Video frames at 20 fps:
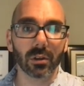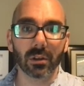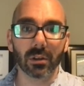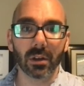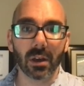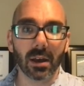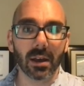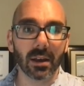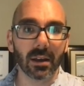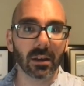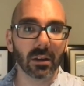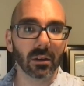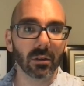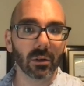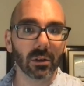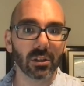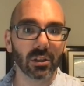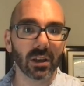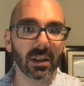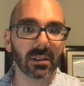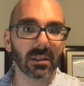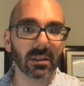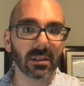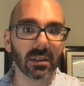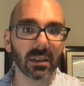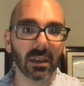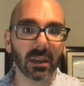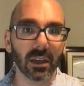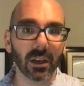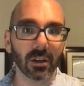uh, what you got to
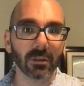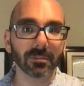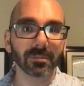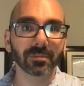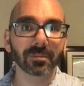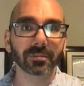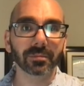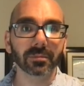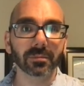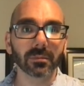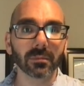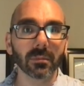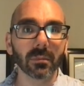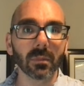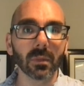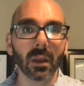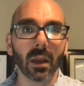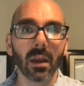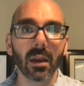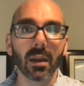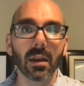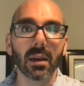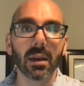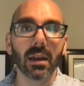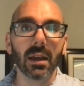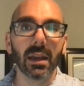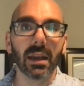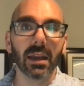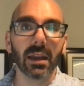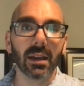see here.
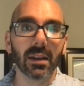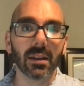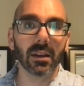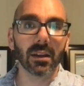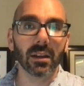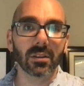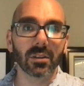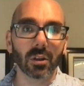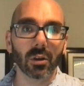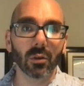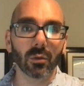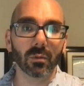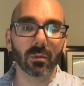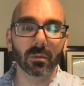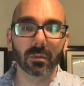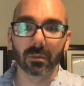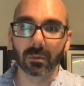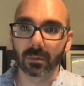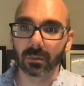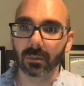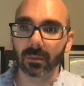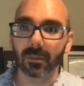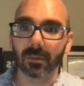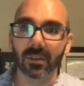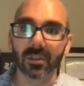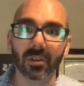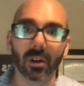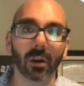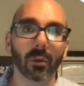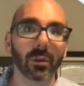And so
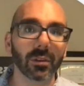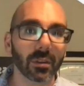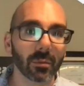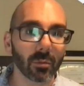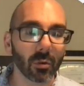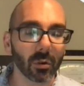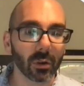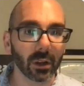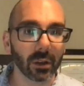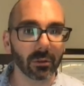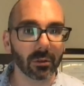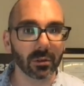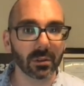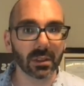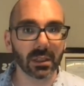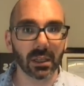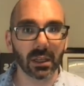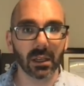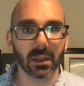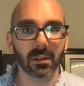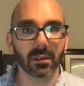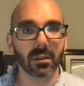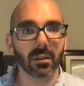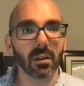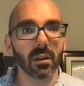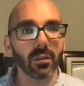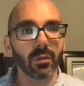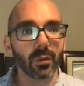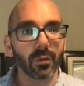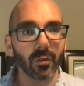start with the morning routine.
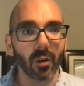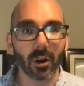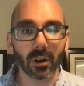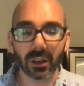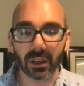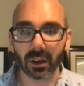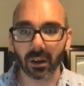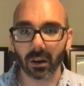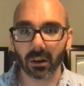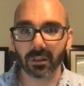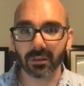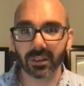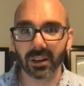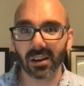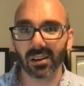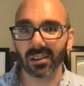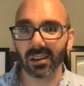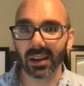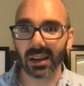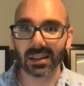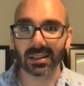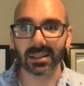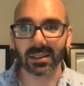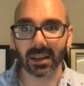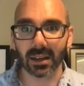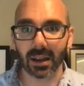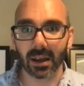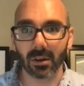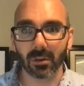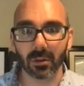If we've already carved out eight to
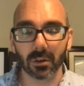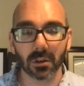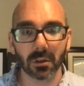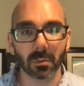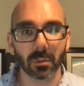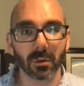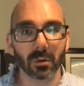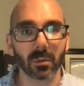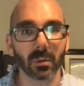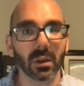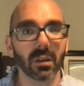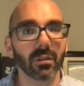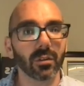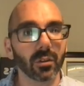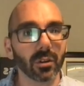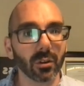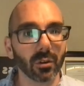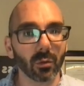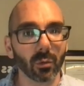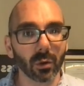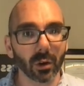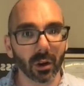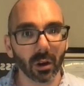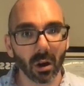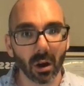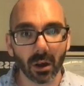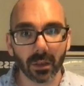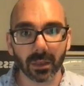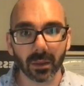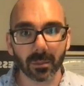10 hours per week for you to work
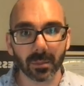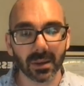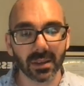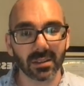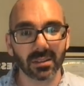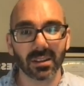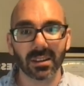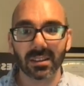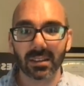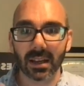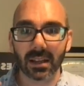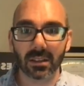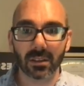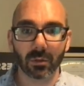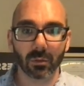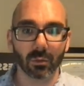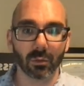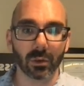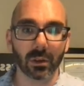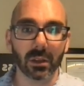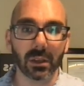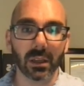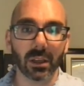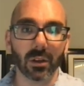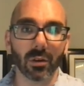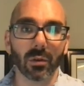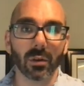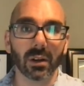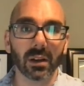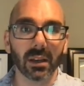on the business, that's really
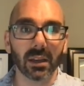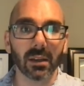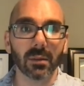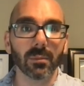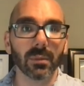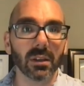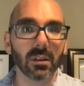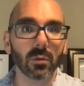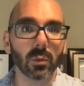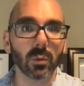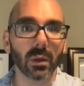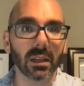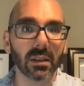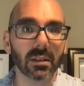your in between